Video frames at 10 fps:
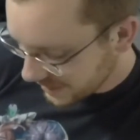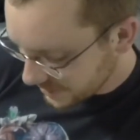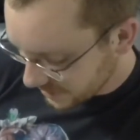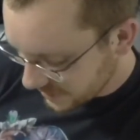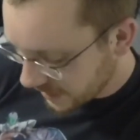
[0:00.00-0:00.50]

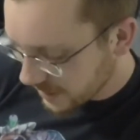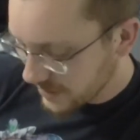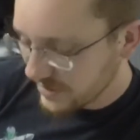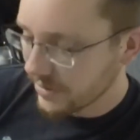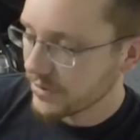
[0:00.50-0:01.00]
Just kind
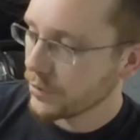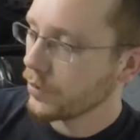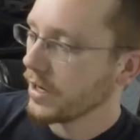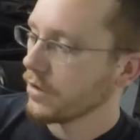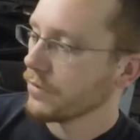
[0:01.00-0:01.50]
of started to
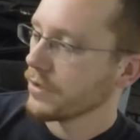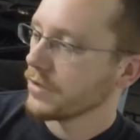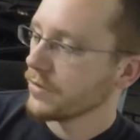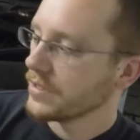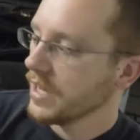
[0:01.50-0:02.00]
wear over
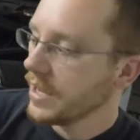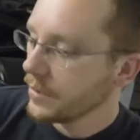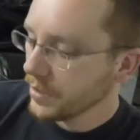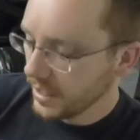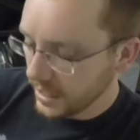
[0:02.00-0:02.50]
it over
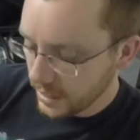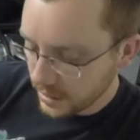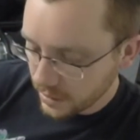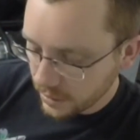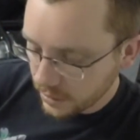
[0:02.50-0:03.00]
time,
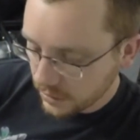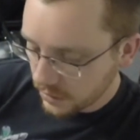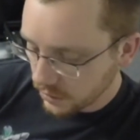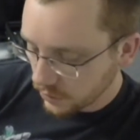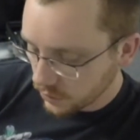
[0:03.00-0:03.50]
and
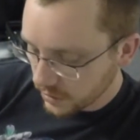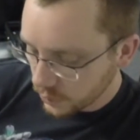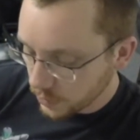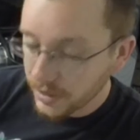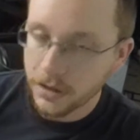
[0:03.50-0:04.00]
only
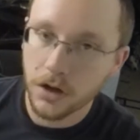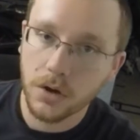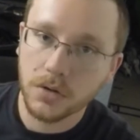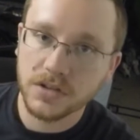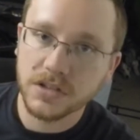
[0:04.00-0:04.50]
a week
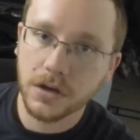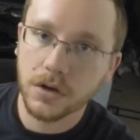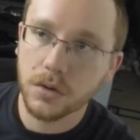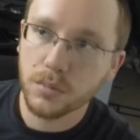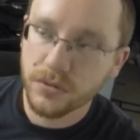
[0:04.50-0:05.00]
ago or
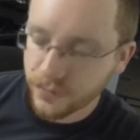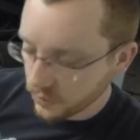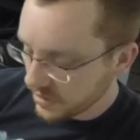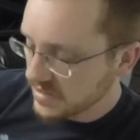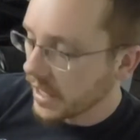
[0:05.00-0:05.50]
so
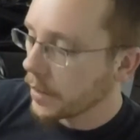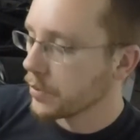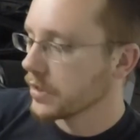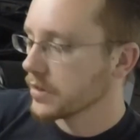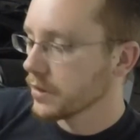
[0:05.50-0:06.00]
before this
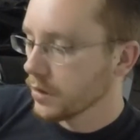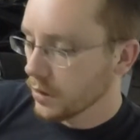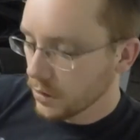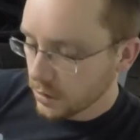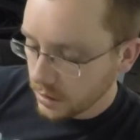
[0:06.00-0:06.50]
happened,
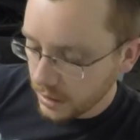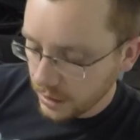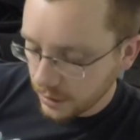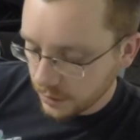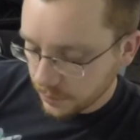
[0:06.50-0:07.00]

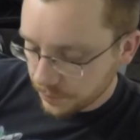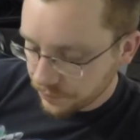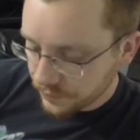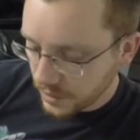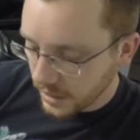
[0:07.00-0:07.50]

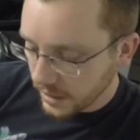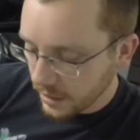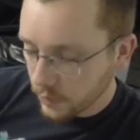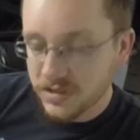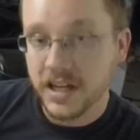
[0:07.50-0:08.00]

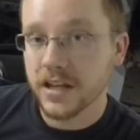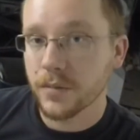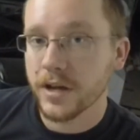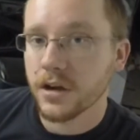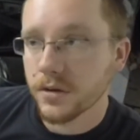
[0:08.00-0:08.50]
I was at
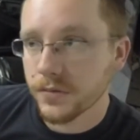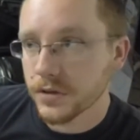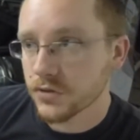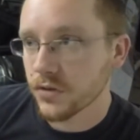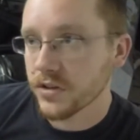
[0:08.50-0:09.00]
MIR for
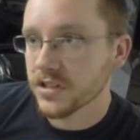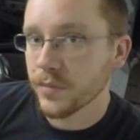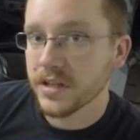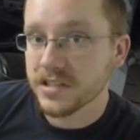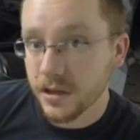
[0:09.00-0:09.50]
the Street Racing
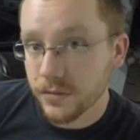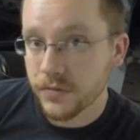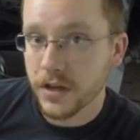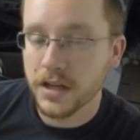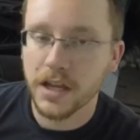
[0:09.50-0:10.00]
Made Safe
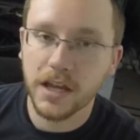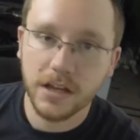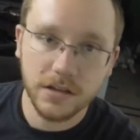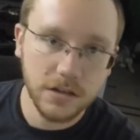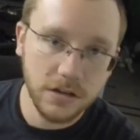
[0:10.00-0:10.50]
event,
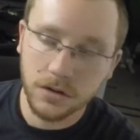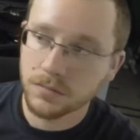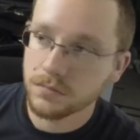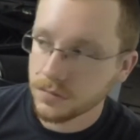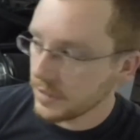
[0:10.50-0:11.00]
and
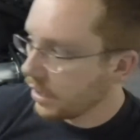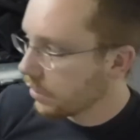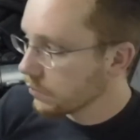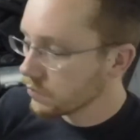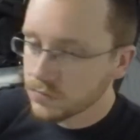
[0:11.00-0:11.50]

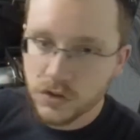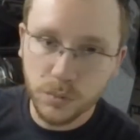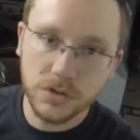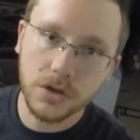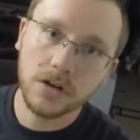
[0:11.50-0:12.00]
now I'm
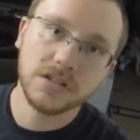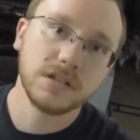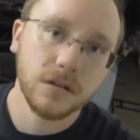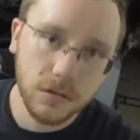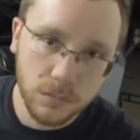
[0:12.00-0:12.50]
supercharged,
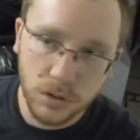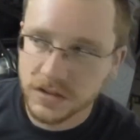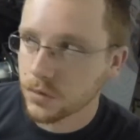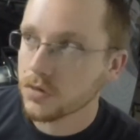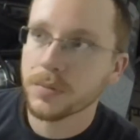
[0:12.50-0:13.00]
600
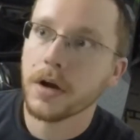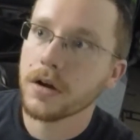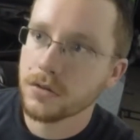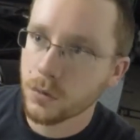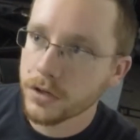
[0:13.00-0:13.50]
plus
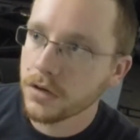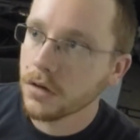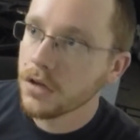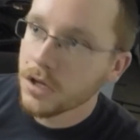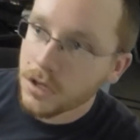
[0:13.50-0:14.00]
horsepower at the
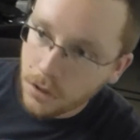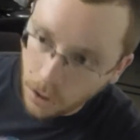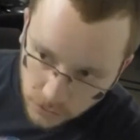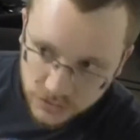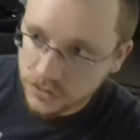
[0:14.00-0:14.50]
wheel,
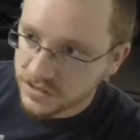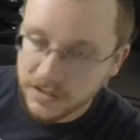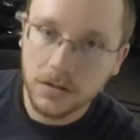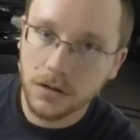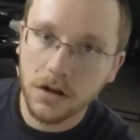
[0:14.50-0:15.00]
also
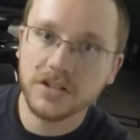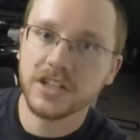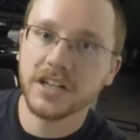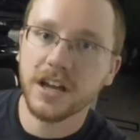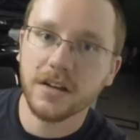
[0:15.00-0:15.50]
still
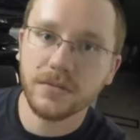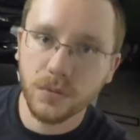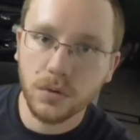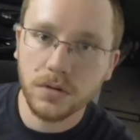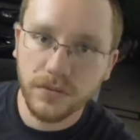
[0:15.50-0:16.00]
launching at
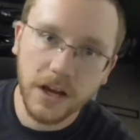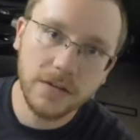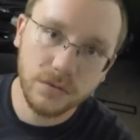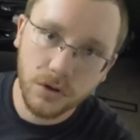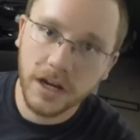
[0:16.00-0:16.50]
4 or
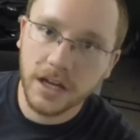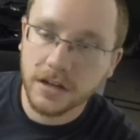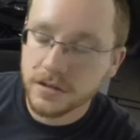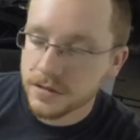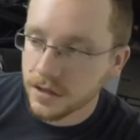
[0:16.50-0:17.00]
5
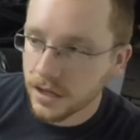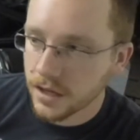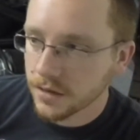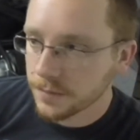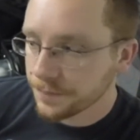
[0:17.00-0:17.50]
grand
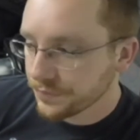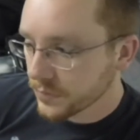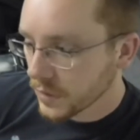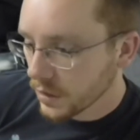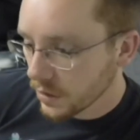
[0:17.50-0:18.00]

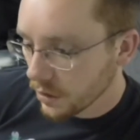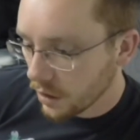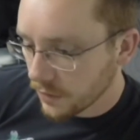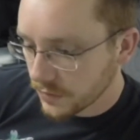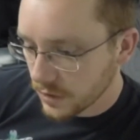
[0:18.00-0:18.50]

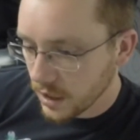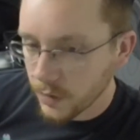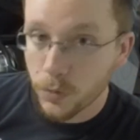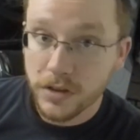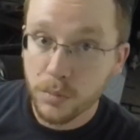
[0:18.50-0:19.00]
off the
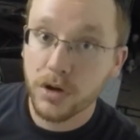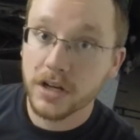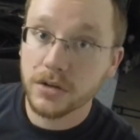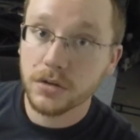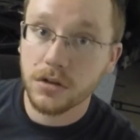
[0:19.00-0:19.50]
line with a
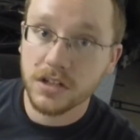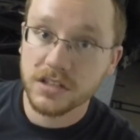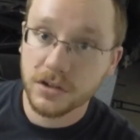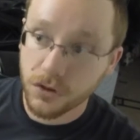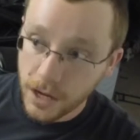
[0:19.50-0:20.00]
brand new clutch
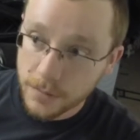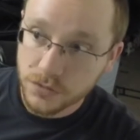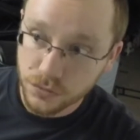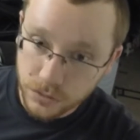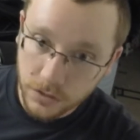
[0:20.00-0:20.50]
that
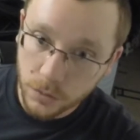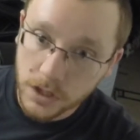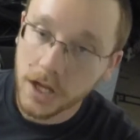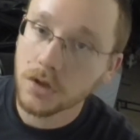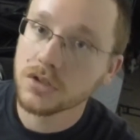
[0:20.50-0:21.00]
grabs really
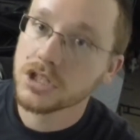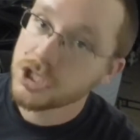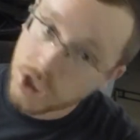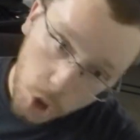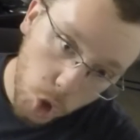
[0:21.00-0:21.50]
well.
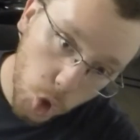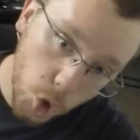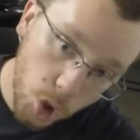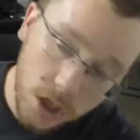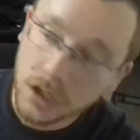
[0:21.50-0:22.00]

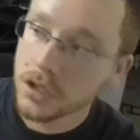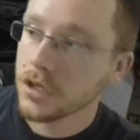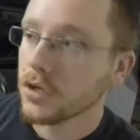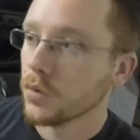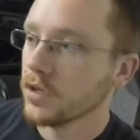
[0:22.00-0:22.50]
So
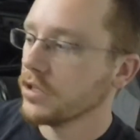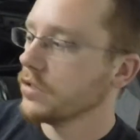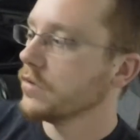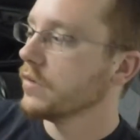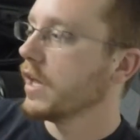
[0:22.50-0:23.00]
when you
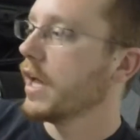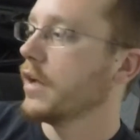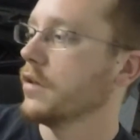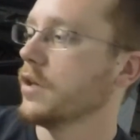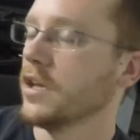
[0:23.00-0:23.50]
do
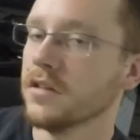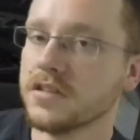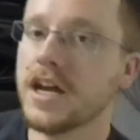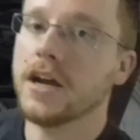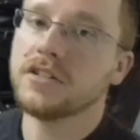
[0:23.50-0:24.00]
that and
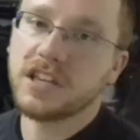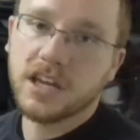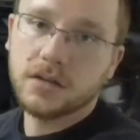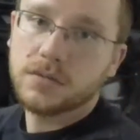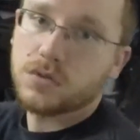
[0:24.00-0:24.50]
the tires
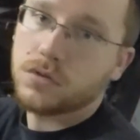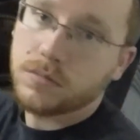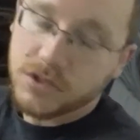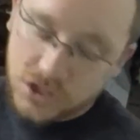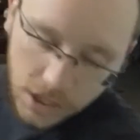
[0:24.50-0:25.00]
can't absorb
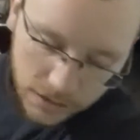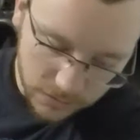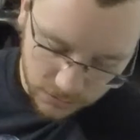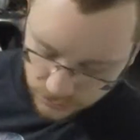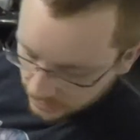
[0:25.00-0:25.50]
the shock
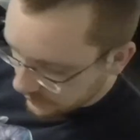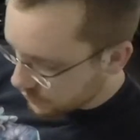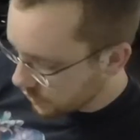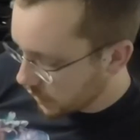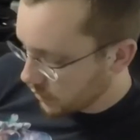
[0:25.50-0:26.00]
to the
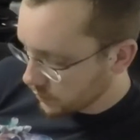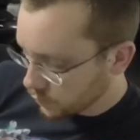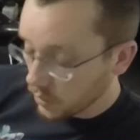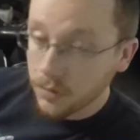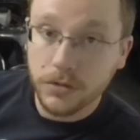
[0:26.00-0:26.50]
drivetrain,
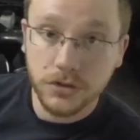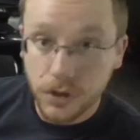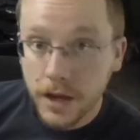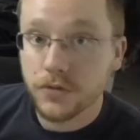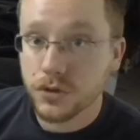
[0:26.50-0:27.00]
well, the
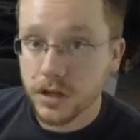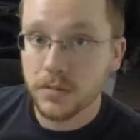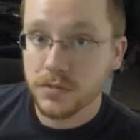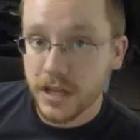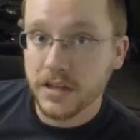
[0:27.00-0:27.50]

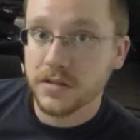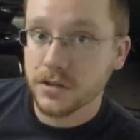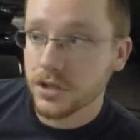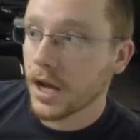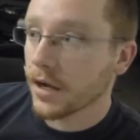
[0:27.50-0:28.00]
drivetrain takes the
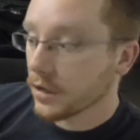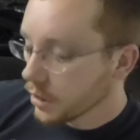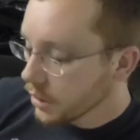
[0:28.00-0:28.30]
shock.